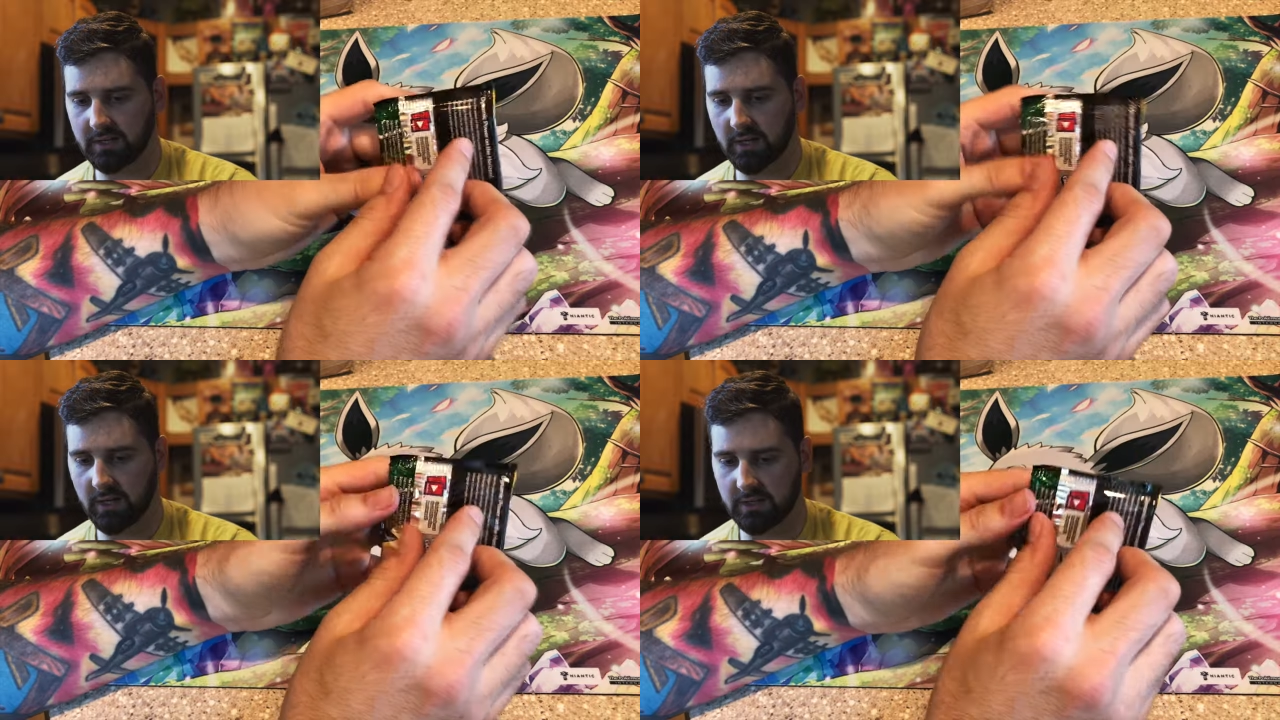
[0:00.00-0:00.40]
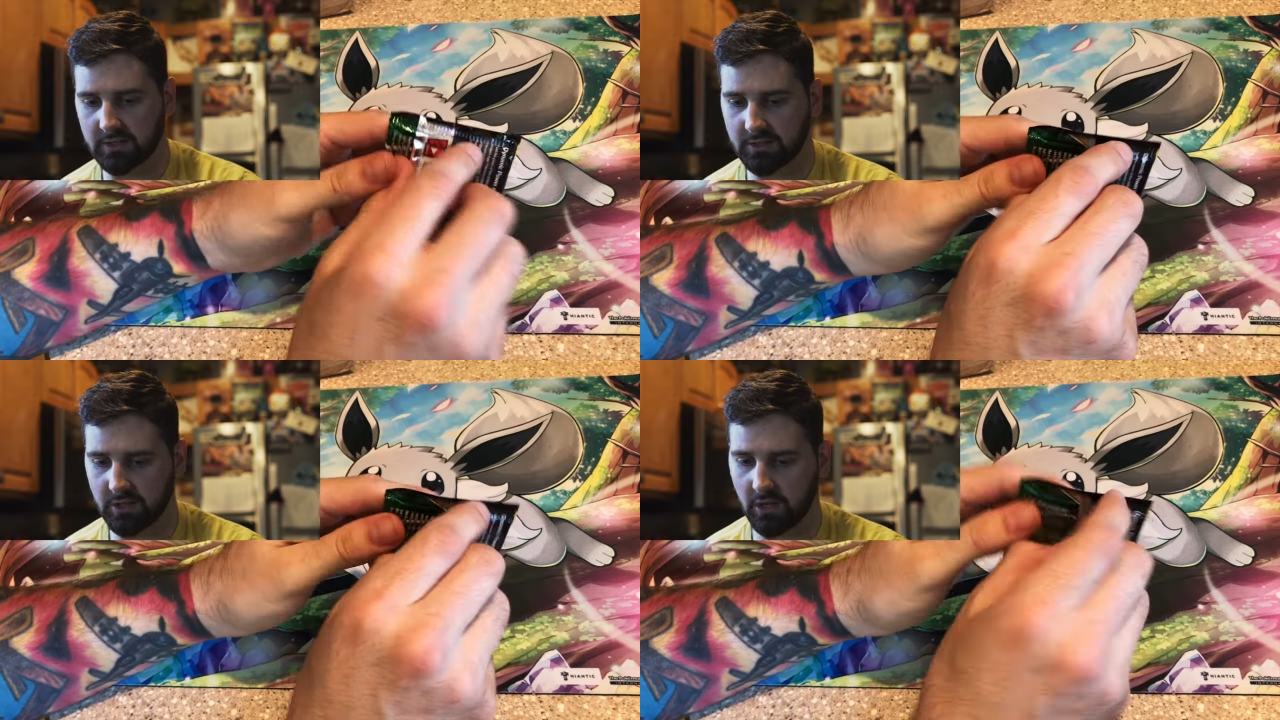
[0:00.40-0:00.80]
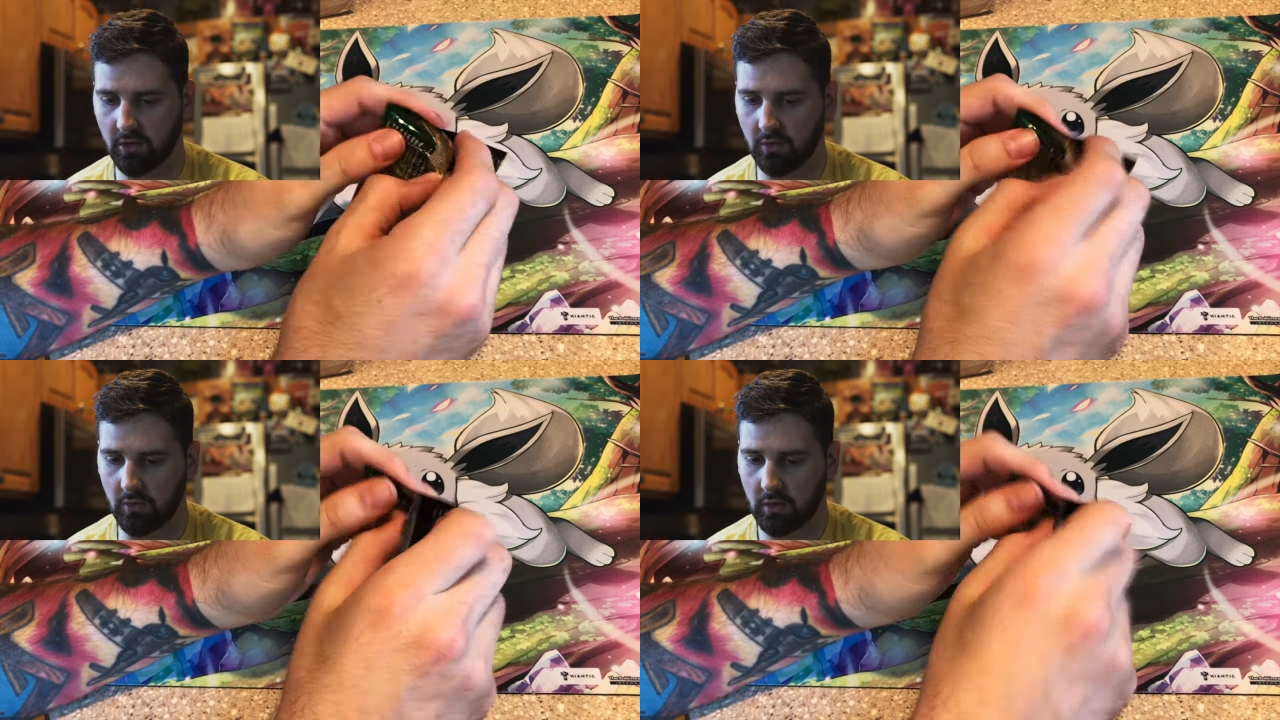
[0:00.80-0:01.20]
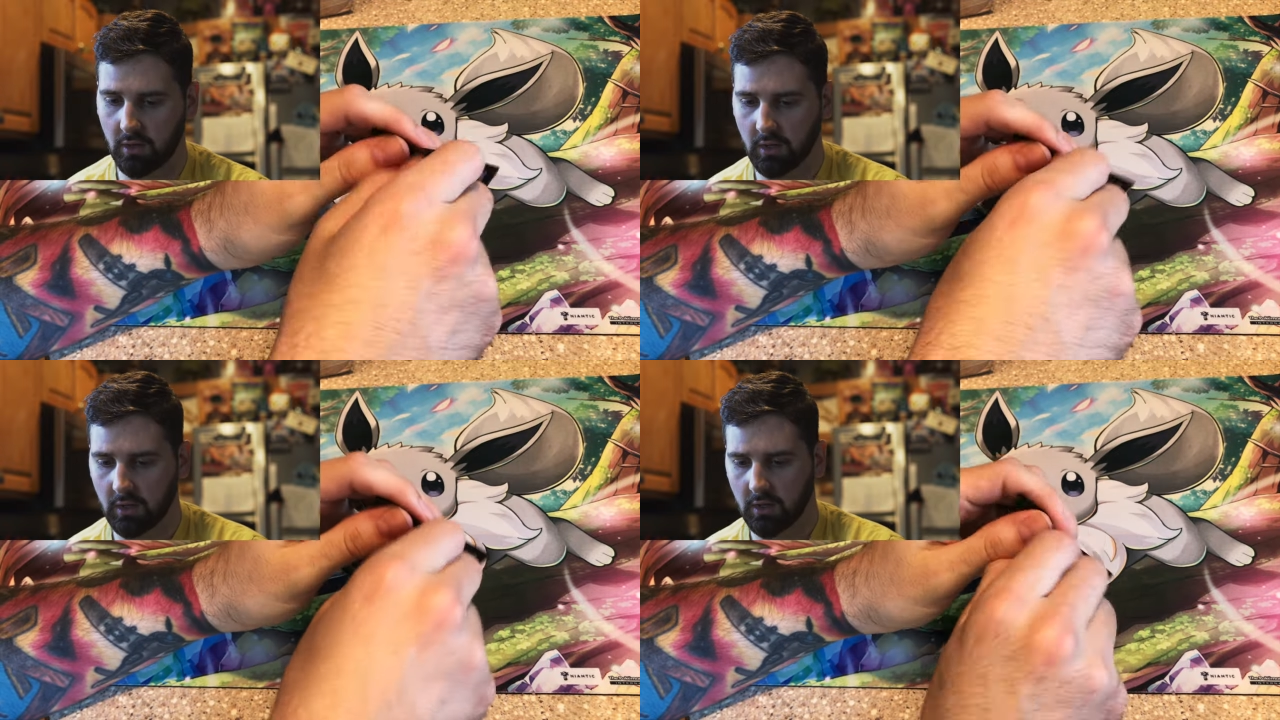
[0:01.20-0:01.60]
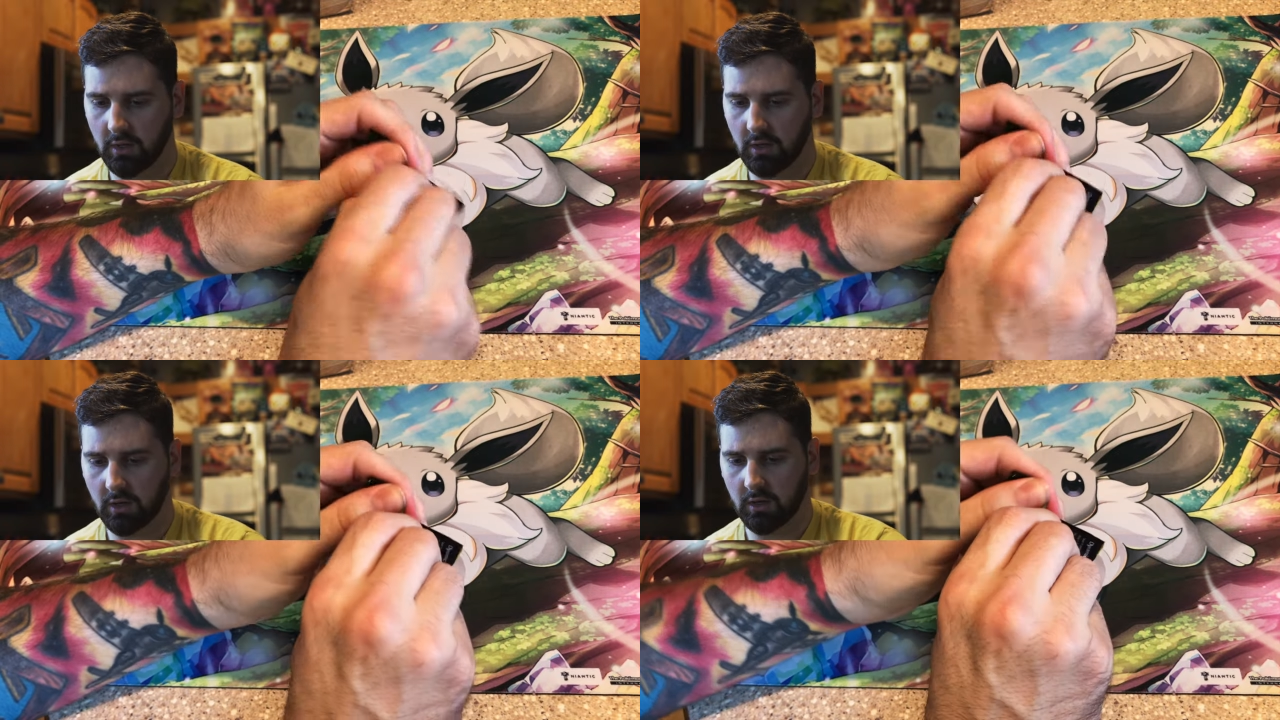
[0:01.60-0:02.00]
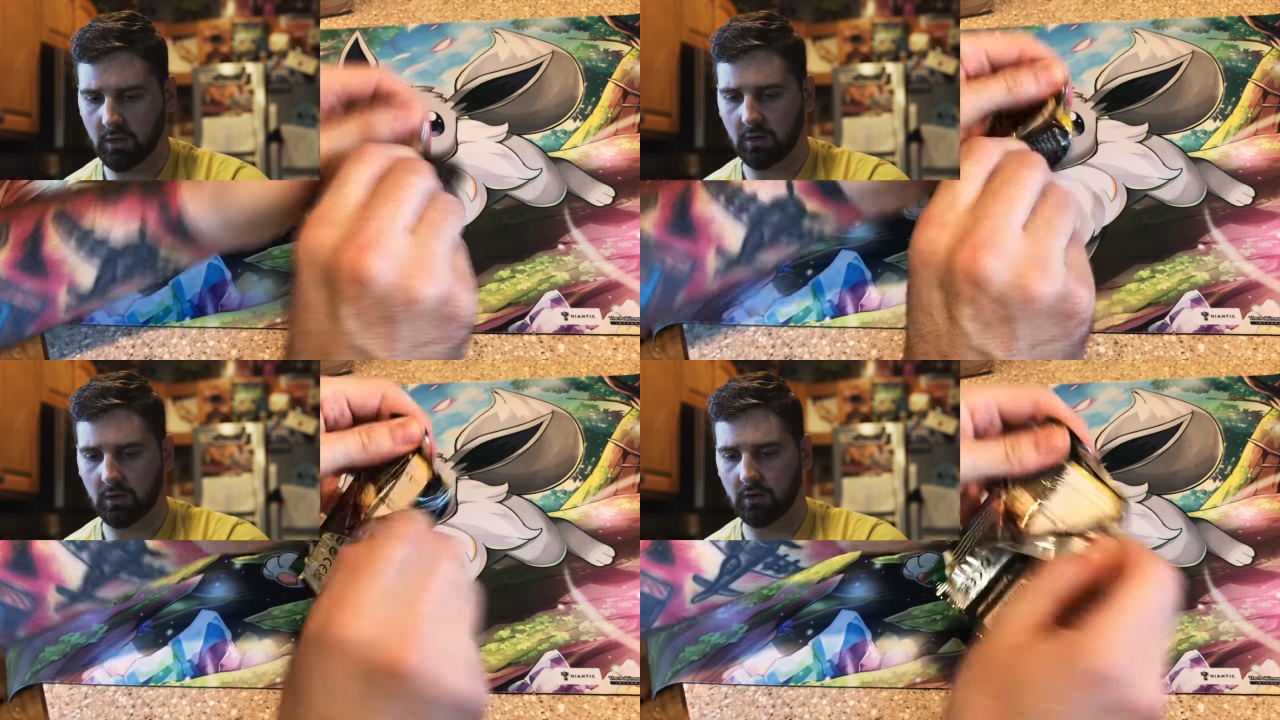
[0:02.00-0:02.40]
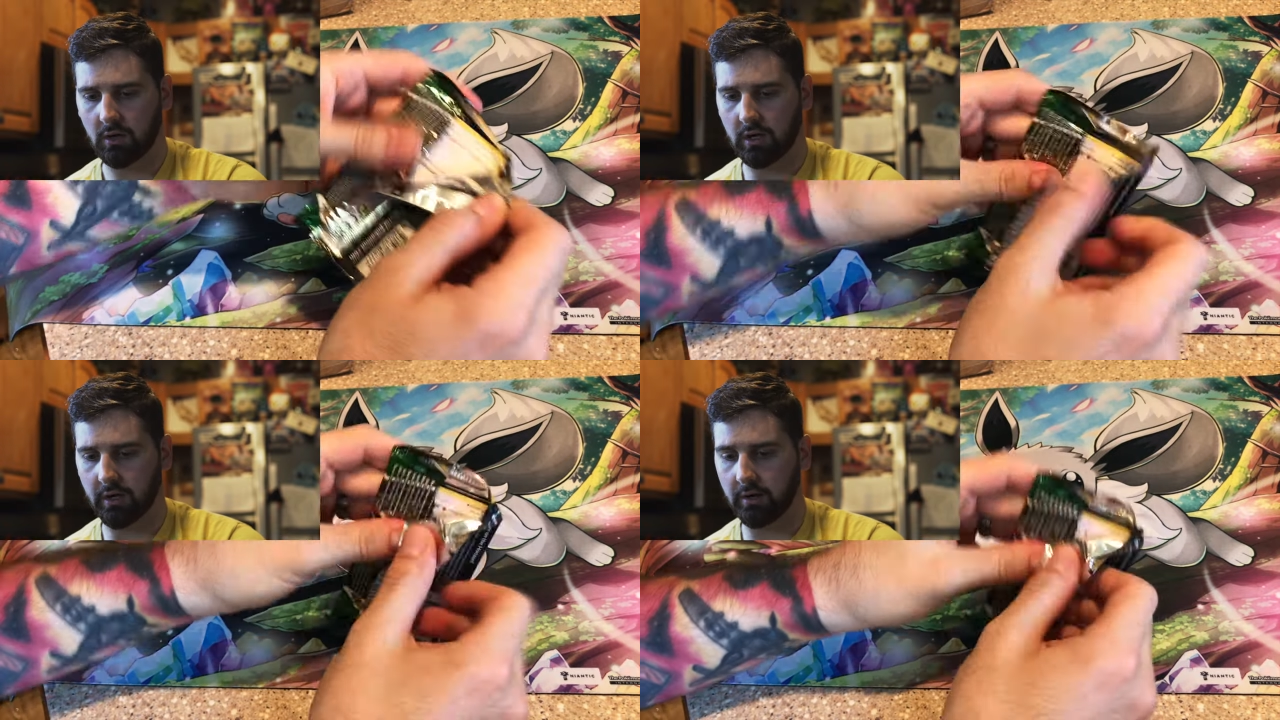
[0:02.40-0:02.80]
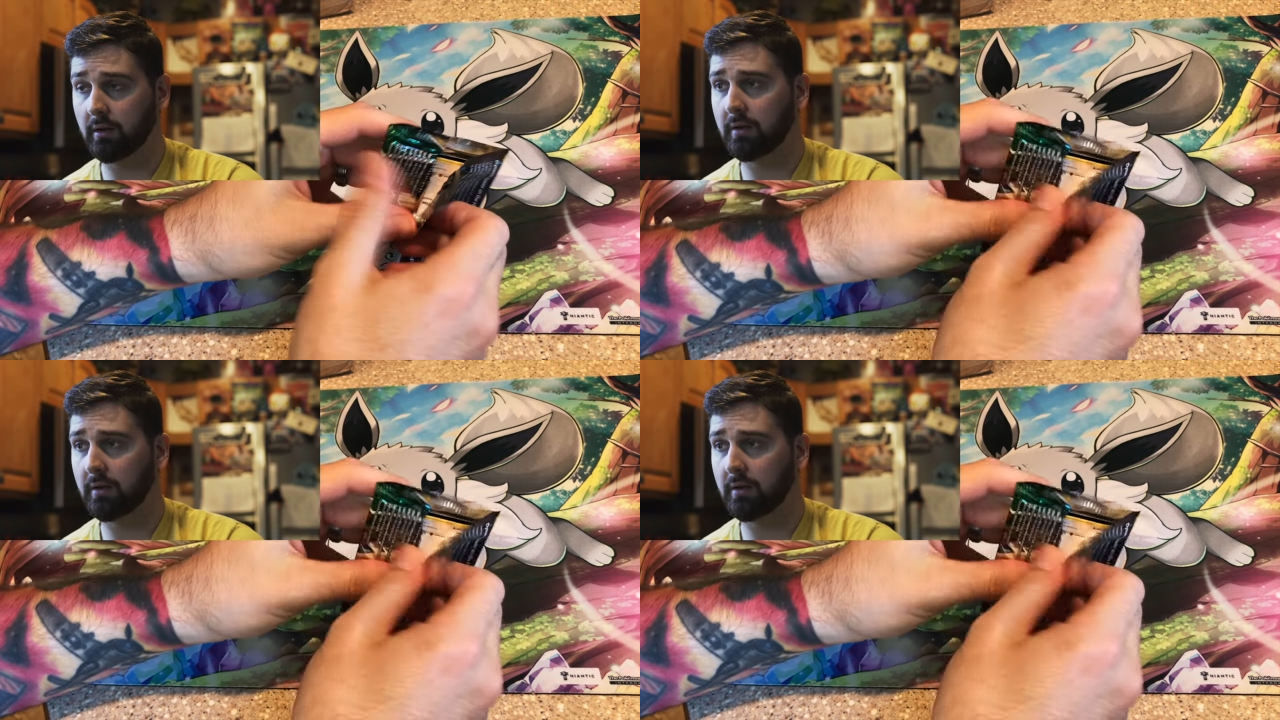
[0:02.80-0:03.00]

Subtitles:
Nice, let's go. All right.